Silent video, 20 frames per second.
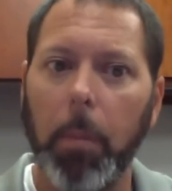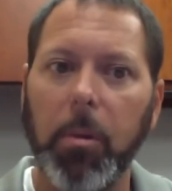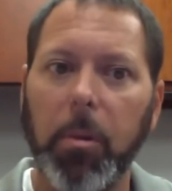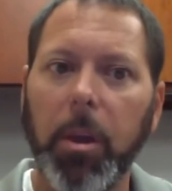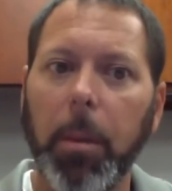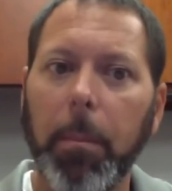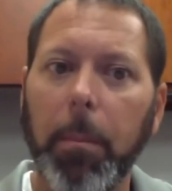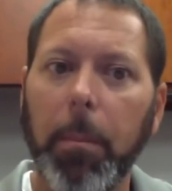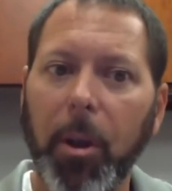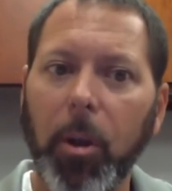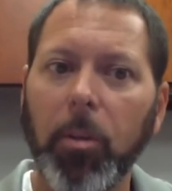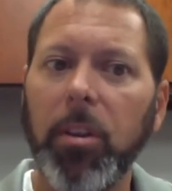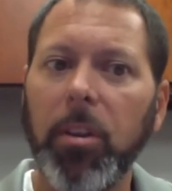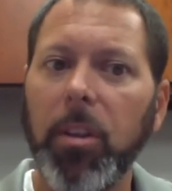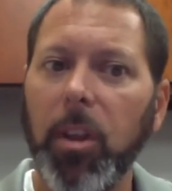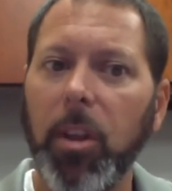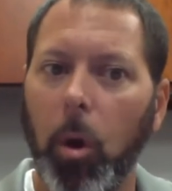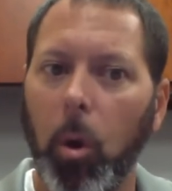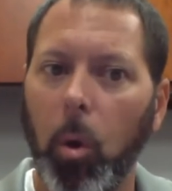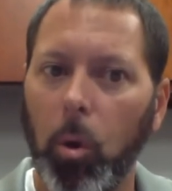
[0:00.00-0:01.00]
Compared to
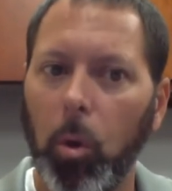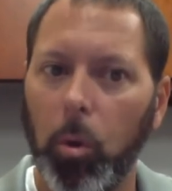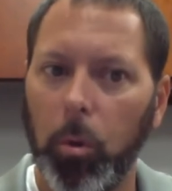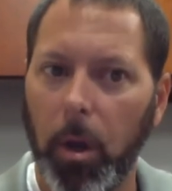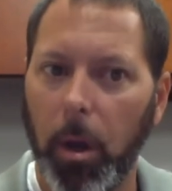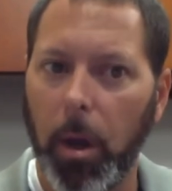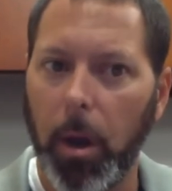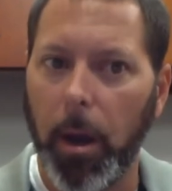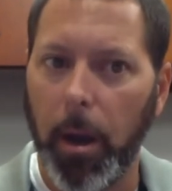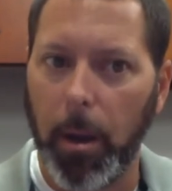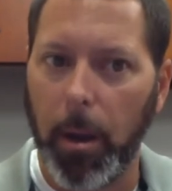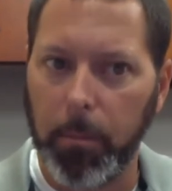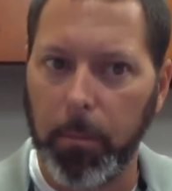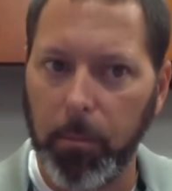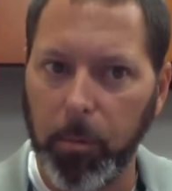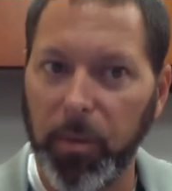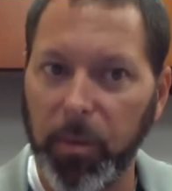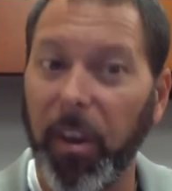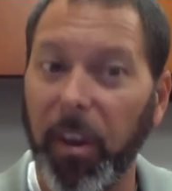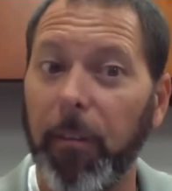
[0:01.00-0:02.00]
the old,
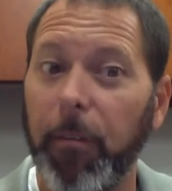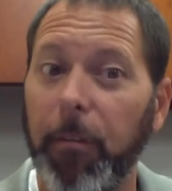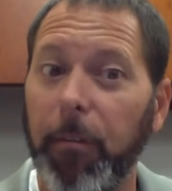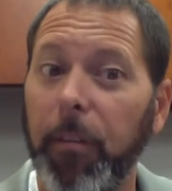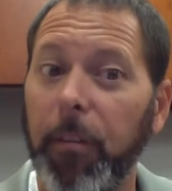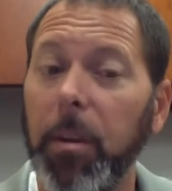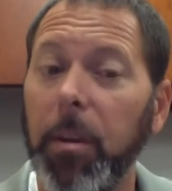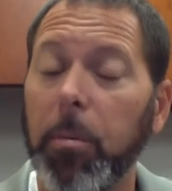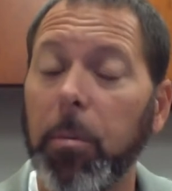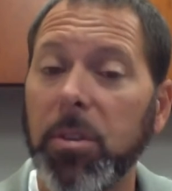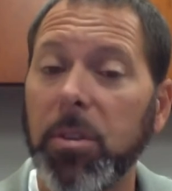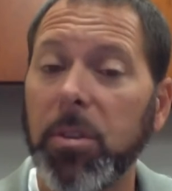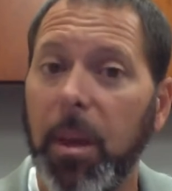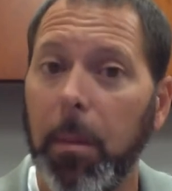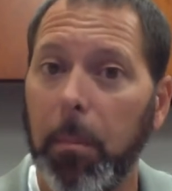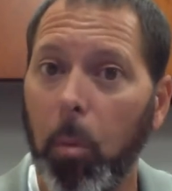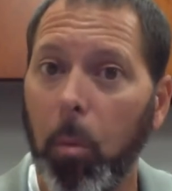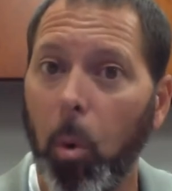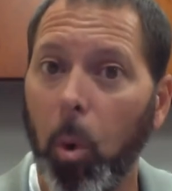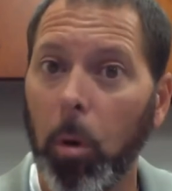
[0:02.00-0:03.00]
you get
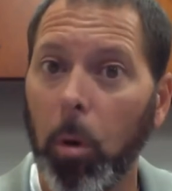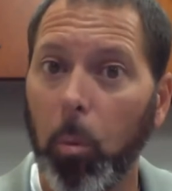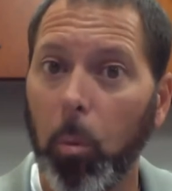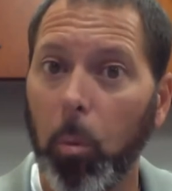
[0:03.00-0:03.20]
50% more